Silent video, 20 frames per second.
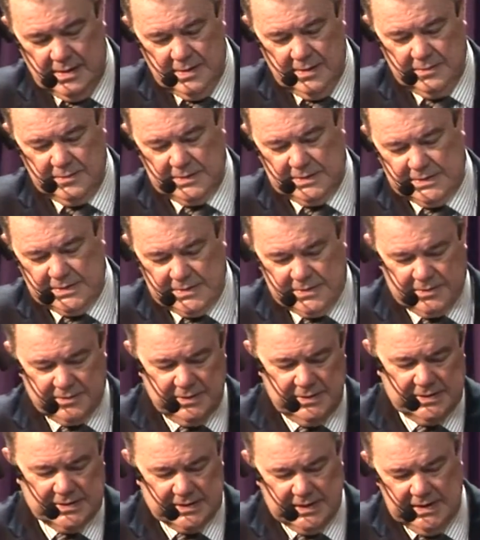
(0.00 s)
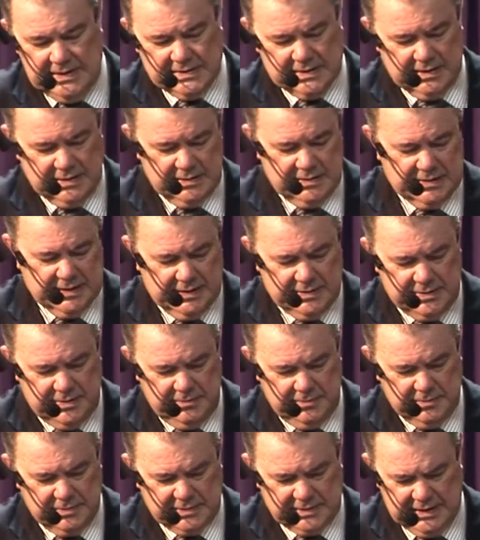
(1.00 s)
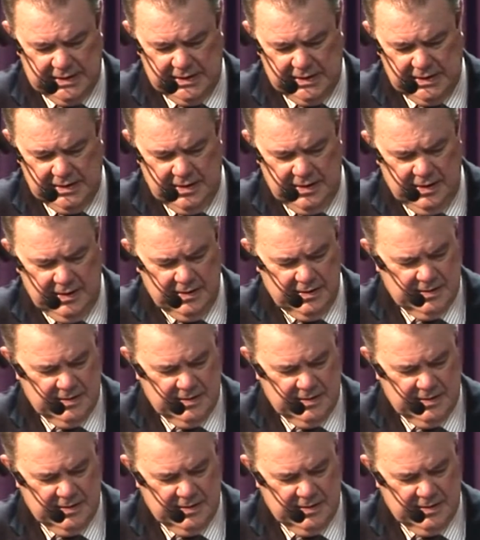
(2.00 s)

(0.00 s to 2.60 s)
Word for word: Those three seasons that you will see,